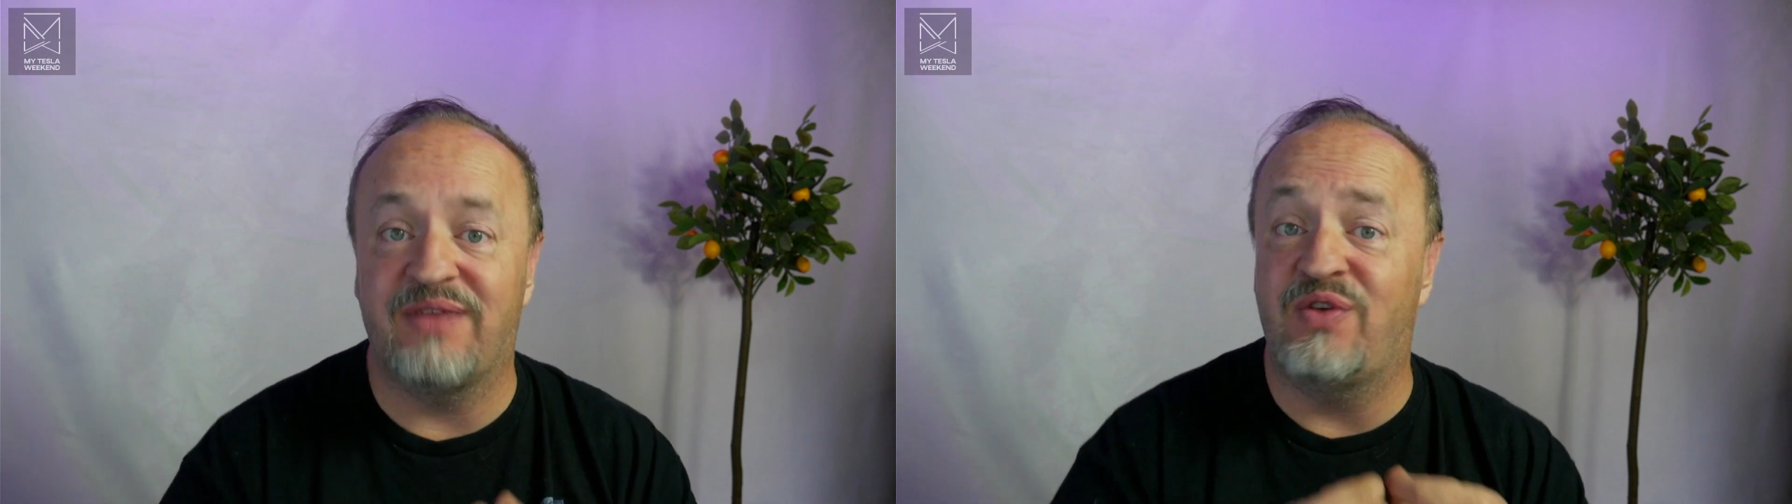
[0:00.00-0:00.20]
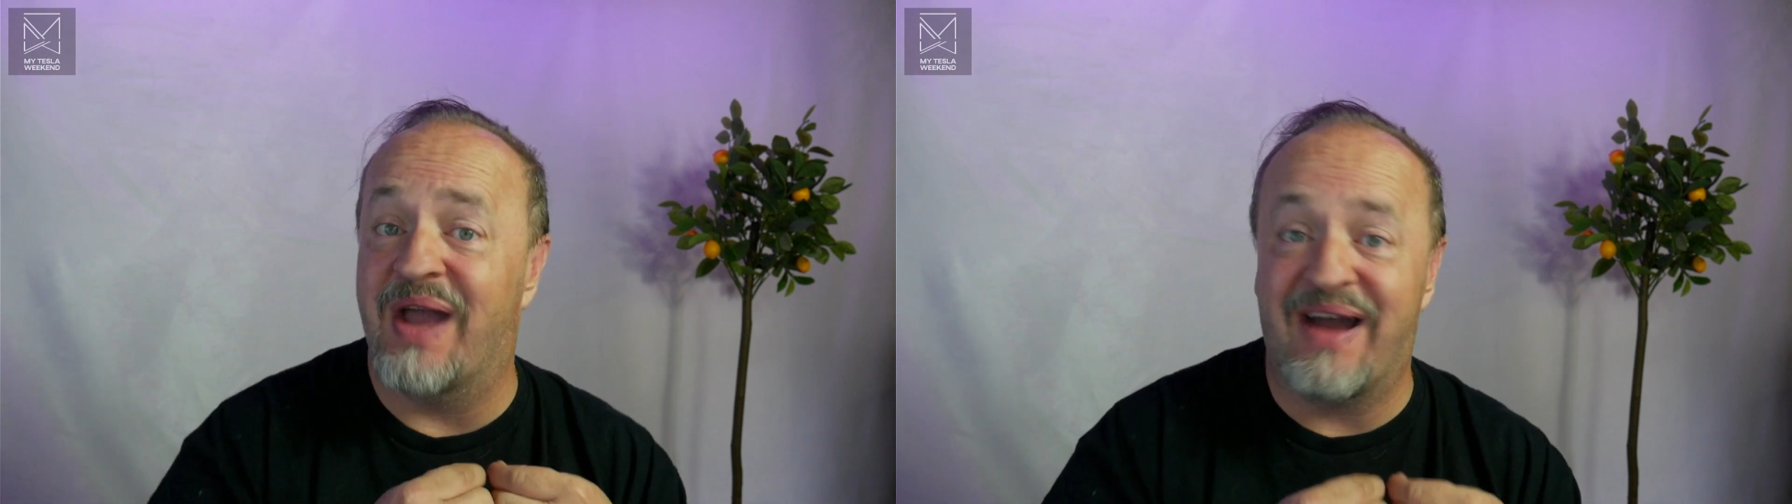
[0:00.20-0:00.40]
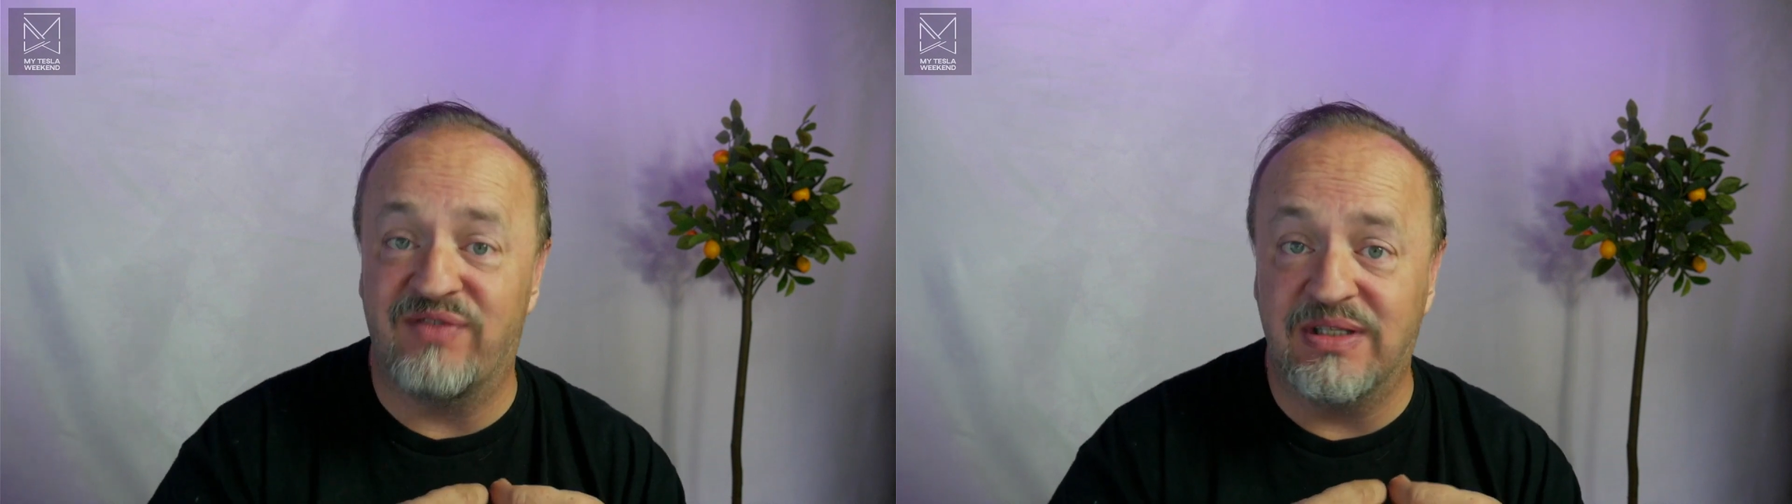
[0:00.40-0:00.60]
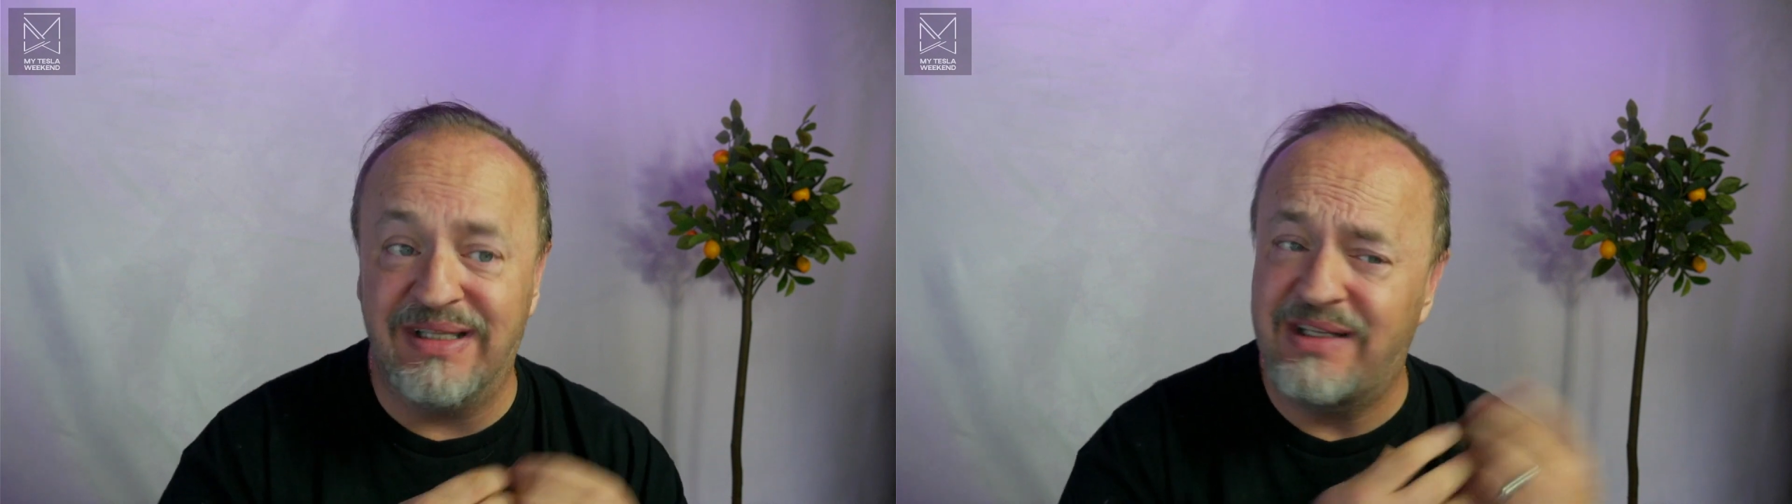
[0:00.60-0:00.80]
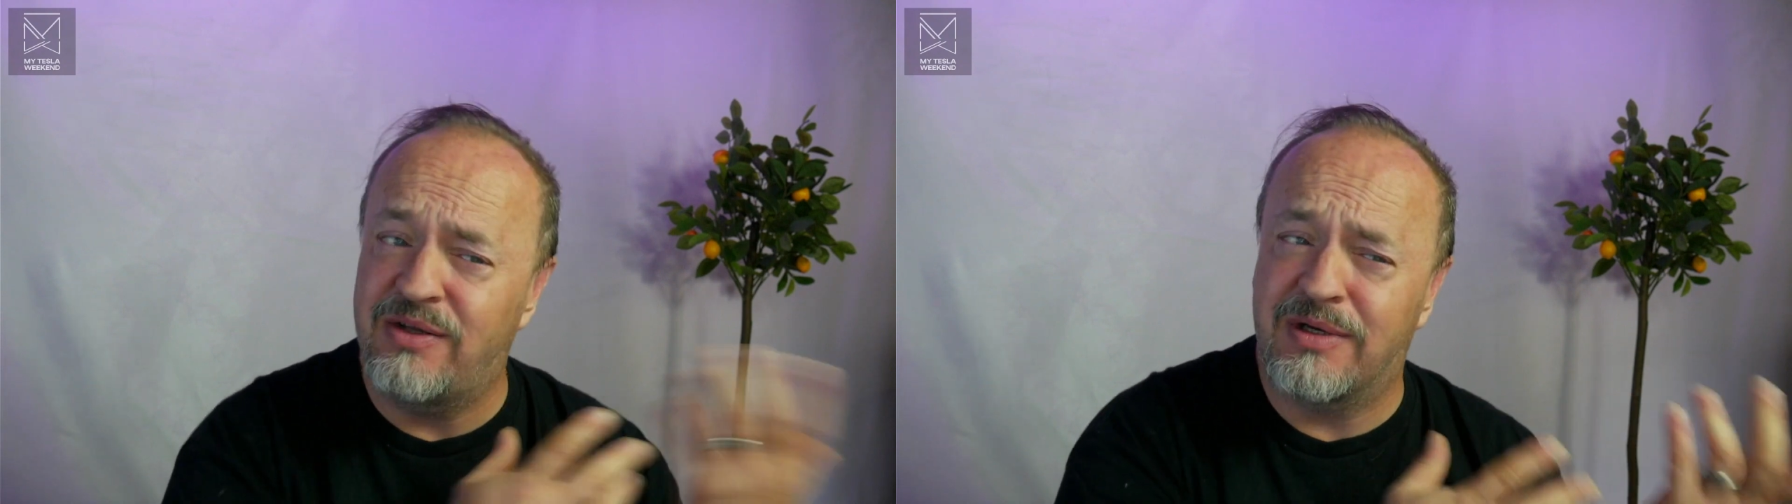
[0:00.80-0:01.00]
If you have the
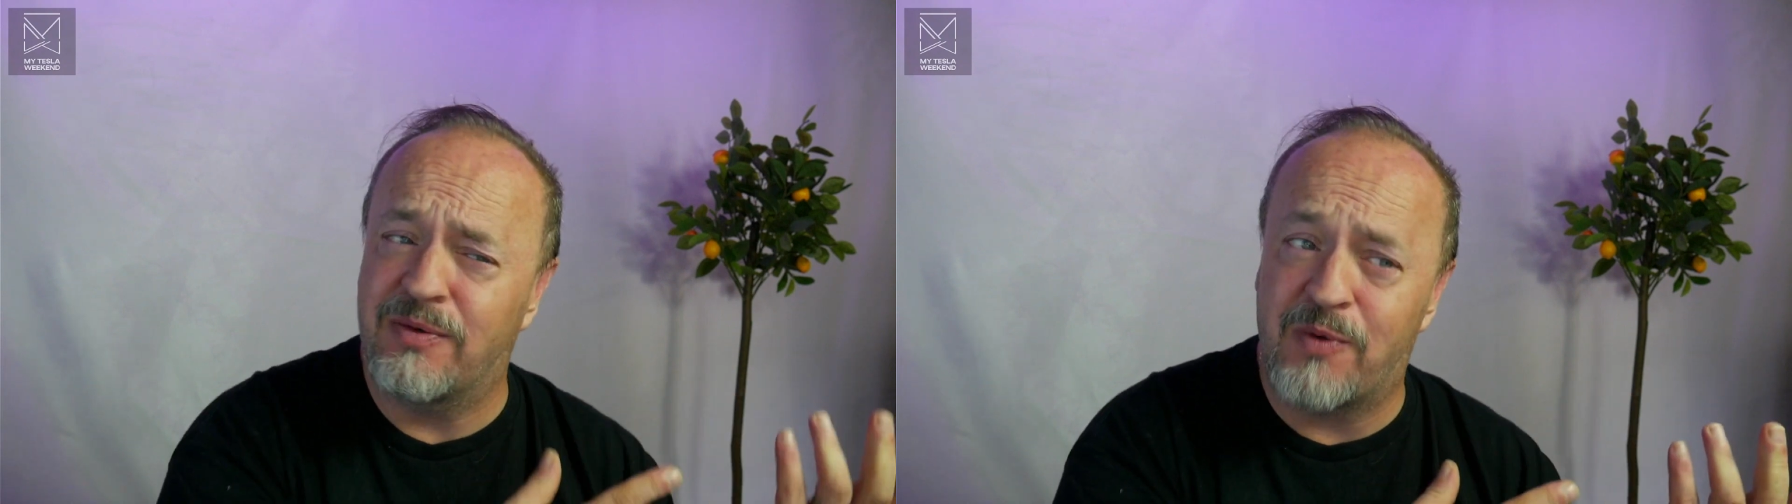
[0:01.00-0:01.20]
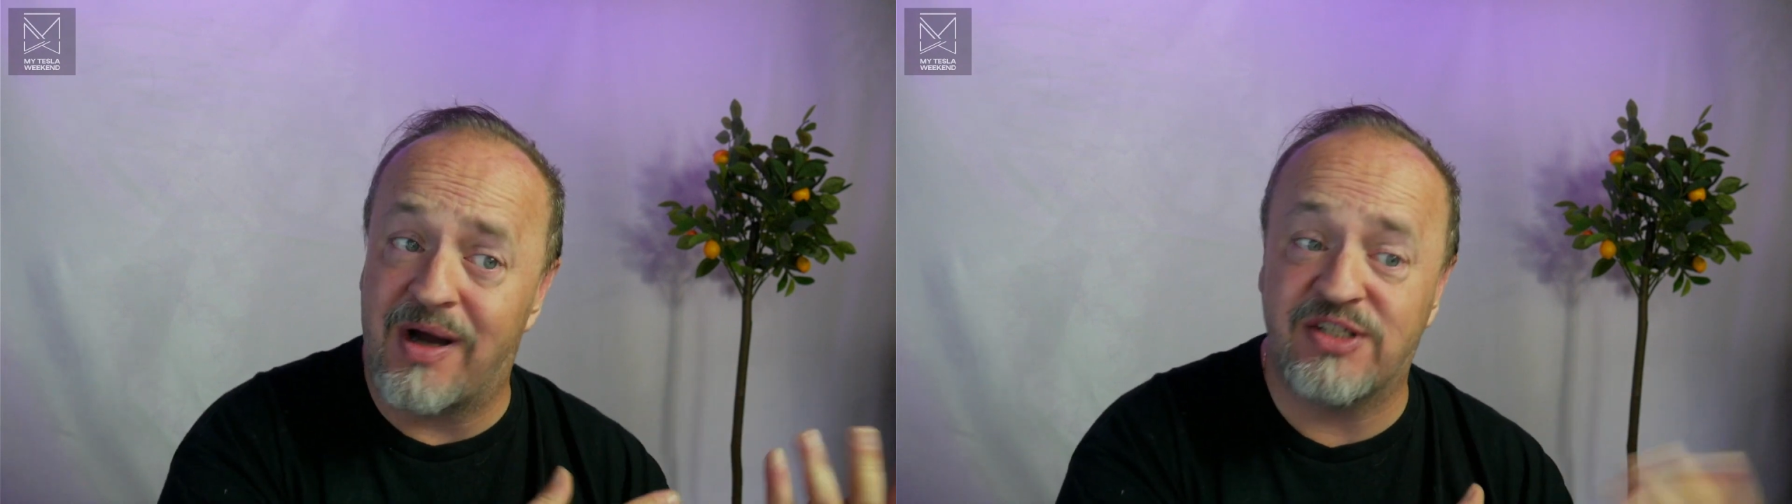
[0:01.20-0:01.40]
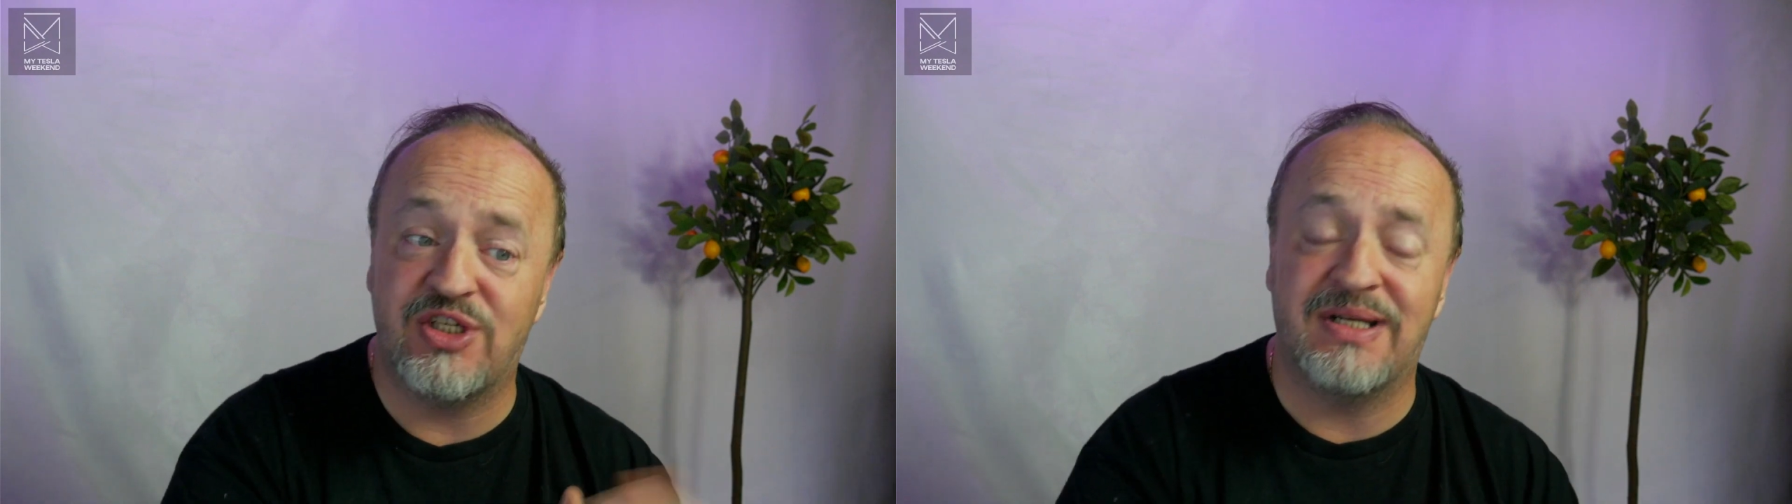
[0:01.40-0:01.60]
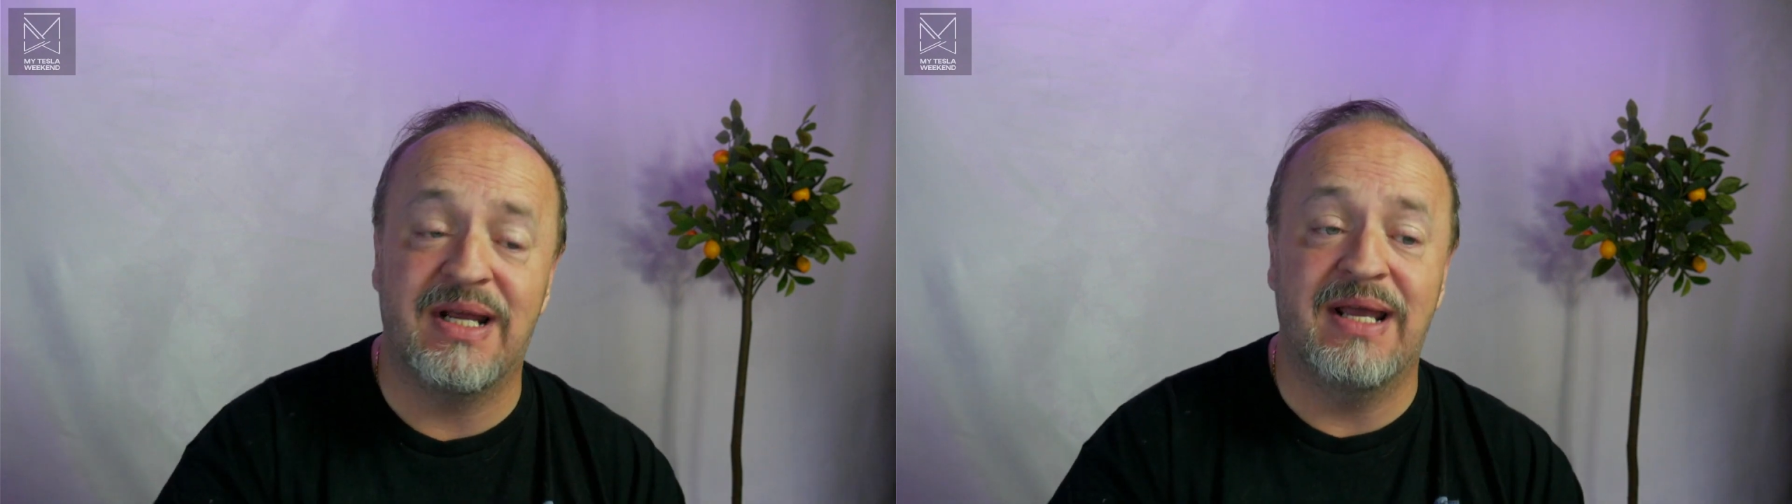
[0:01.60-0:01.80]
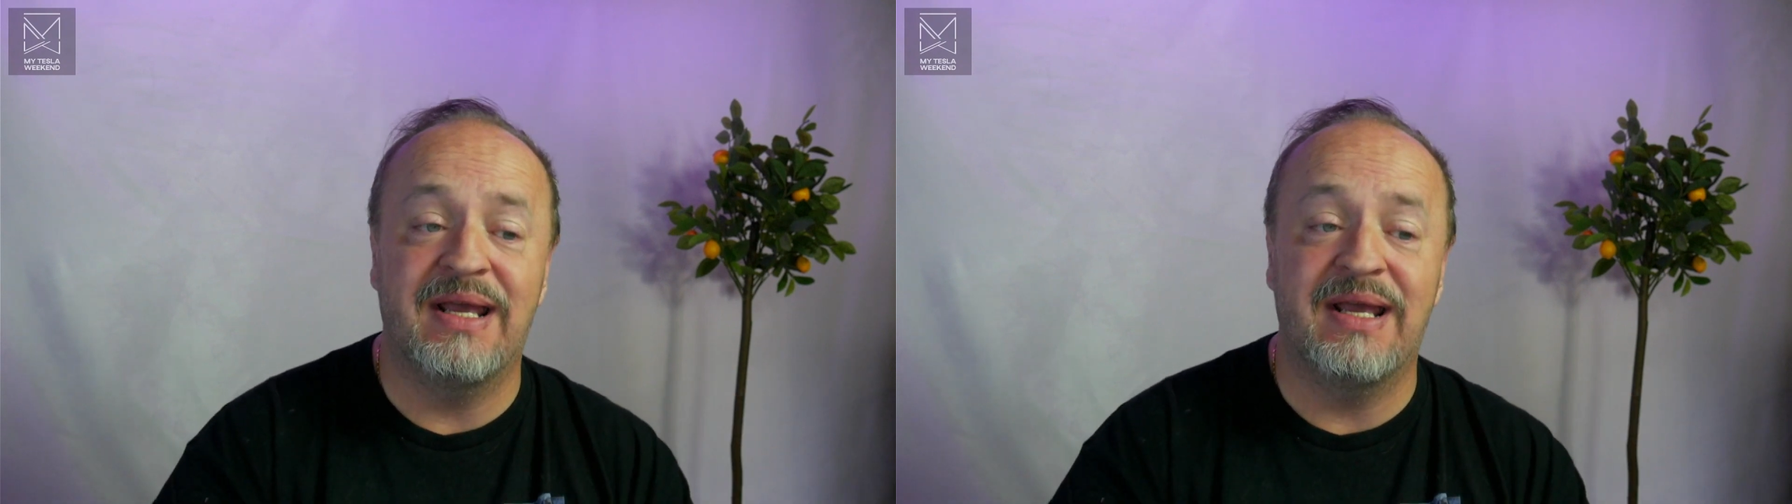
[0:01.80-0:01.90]
link, you can watch it.